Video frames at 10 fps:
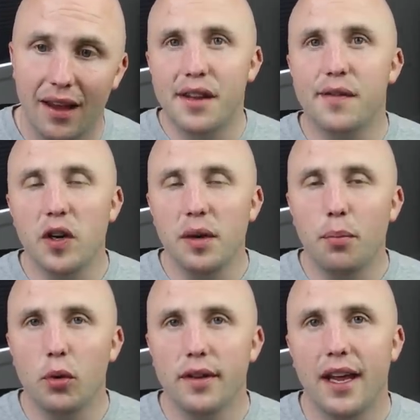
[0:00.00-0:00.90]
And it's very
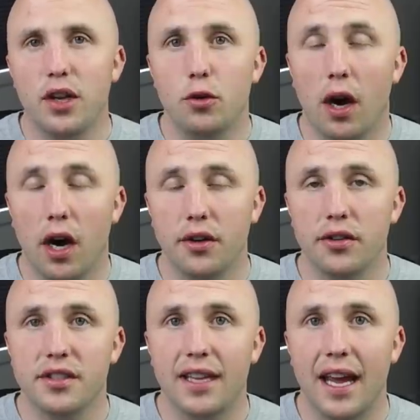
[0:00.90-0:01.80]
important that you
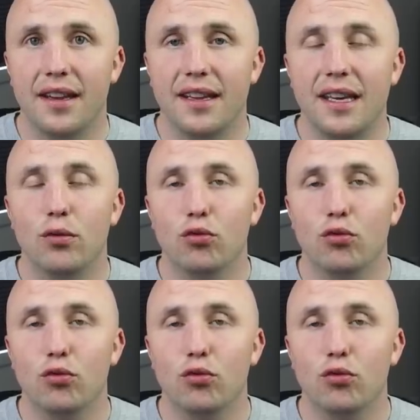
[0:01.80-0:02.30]
understand the